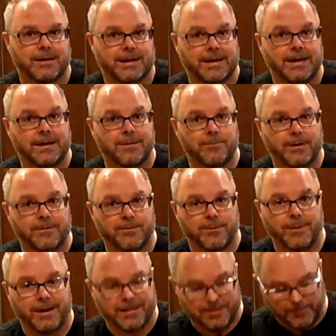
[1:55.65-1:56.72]
to get whenever you
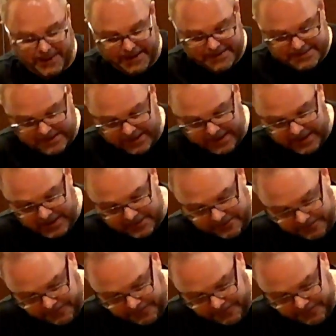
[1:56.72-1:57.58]
make the pad thai.